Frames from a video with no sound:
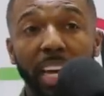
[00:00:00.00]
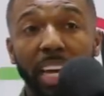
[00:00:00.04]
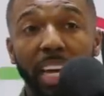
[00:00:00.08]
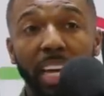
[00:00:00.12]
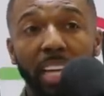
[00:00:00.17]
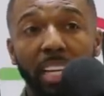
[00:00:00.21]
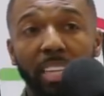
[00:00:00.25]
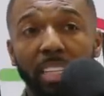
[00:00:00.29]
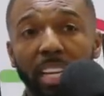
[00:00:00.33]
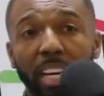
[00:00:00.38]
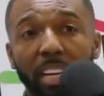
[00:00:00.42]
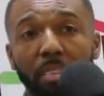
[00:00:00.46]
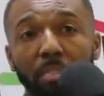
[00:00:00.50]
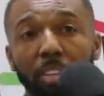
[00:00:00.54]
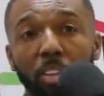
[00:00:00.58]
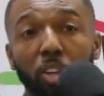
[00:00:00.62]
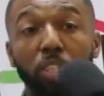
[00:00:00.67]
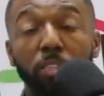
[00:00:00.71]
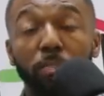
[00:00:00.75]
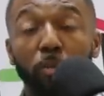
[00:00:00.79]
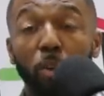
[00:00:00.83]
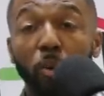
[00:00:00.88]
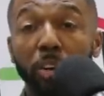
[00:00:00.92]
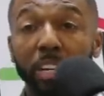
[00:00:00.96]
And
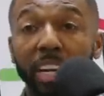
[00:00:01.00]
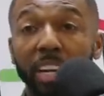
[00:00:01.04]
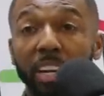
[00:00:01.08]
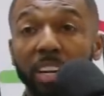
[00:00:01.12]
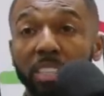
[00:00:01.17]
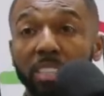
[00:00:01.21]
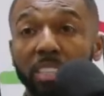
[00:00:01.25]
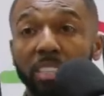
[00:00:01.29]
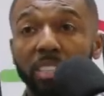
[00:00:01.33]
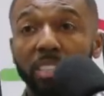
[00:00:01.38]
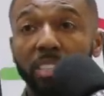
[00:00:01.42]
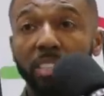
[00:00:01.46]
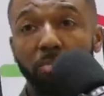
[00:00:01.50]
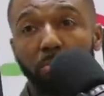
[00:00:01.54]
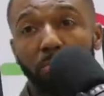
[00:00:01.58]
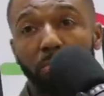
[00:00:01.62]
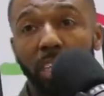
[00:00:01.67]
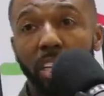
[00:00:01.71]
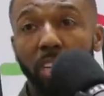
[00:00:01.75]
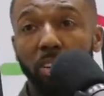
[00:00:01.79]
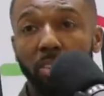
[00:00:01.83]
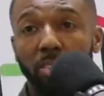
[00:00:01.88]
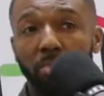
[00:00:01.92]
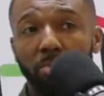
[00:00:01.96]
those four years,
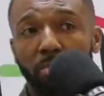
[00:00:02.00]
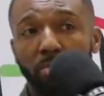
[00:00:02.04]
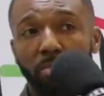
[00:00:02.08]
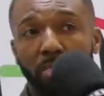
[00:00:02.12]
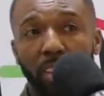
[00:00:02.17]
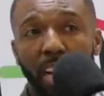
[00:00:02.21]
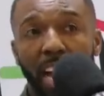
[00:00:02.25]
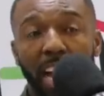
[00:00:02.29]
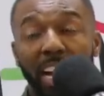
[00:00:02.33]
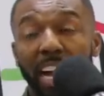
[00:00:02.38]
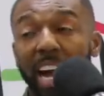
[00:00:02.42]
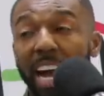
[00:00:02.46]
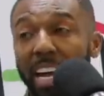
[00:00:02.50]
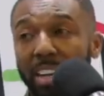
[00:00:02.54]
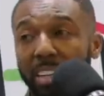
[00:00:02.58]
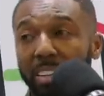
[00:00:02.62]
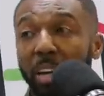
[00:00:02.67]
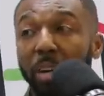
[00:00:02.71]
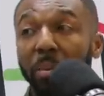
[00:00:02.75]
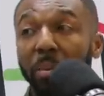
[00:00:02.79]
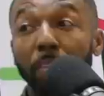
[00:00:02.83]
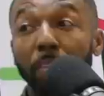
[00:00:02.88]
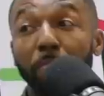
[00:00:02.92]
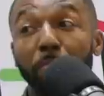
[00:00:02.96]
you know, I got
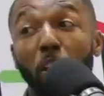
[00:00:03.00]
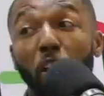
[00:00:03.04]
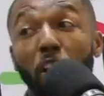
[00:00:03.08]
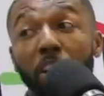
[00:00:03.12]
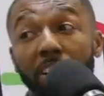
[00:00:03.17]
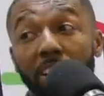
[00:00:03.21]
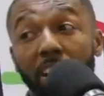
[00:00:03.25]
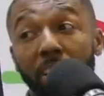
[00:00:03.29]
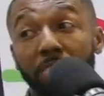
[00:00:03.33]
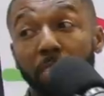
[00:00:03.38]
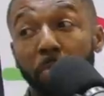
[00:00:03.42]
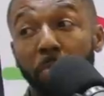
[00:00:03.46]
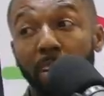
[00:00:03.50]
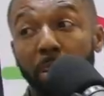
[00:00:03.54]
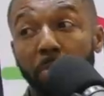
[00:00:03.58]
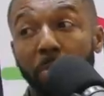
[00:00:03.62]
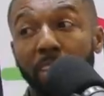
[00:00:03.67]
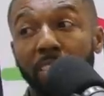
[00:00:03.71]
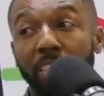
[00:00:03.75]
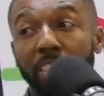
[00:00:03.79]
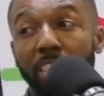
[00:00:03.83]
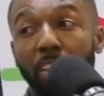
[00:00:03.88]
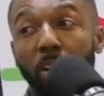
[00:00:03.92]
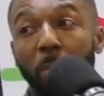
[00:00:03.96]
far enough to pretty
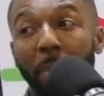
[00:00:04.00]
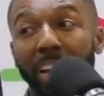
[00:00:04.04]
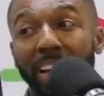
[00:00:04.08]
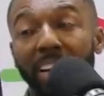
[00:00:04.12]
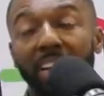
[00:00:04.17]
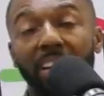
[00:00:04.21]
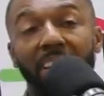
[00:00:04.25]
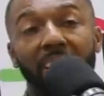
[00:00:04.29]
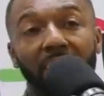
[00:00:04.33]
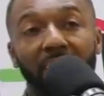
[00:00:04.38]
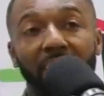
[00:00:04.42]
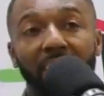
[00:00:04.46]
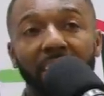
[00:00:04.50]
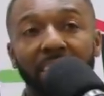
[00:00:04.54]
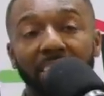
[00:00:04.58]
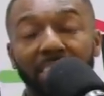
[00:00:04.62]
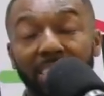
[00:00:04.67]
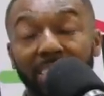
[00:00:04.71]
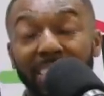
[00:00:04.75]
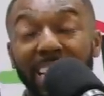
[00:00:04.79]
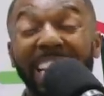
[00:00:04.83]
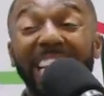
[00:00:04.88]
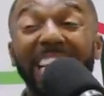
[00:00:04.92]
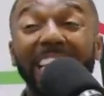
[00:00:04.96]
much, you know, make a
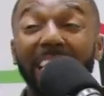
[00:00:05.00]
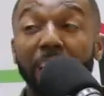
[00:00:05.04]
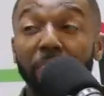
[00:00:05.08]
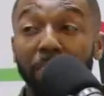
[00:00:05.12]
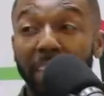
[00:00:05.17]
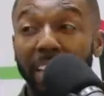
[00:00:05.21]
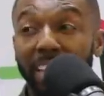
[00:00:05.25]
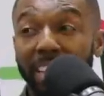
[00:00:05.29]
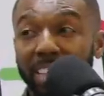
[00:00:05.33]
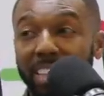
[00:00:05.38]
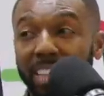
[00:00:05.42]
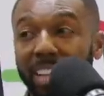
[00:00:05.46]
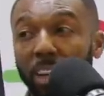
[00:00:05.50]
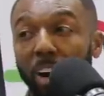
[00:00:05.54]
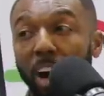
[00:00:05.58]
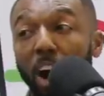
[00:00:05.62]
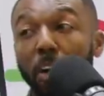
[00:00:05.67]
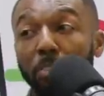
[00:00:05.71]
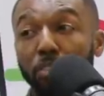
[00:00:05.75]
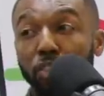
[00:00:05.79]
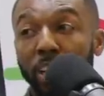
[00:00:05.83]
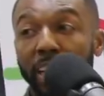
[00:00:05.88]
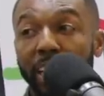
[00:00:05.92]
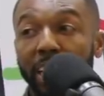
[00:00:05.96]
sustaining living
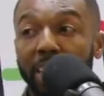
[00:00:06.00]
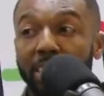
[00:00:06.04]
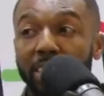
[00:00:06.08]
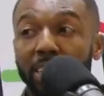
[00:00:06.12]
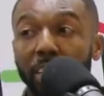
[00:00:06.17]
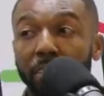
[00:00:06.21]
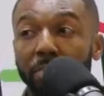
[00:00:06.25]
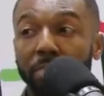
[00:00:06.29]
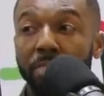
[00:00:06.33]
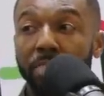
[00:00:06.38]
off trading itself.